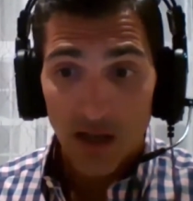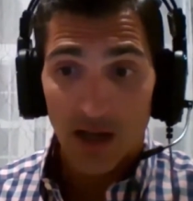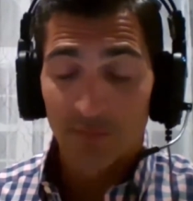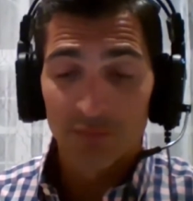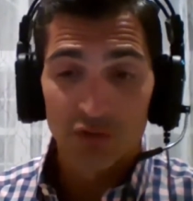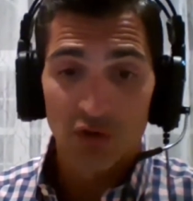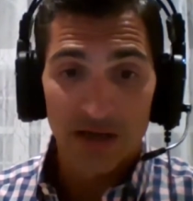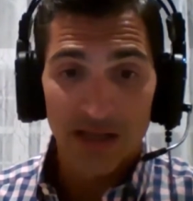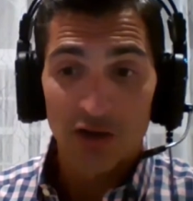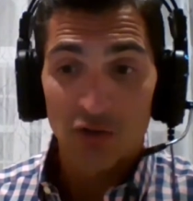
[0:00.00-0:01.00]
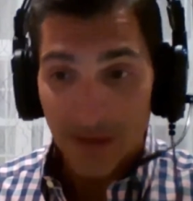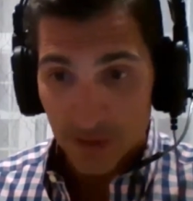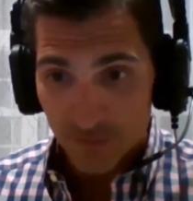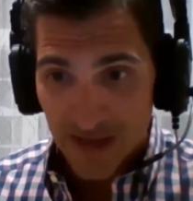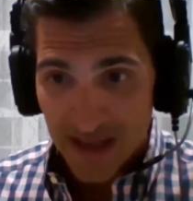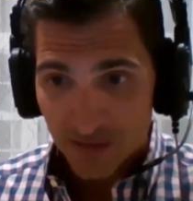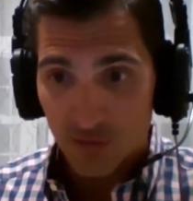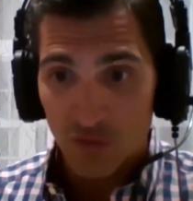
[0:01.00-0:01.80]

You're going to get your better fats.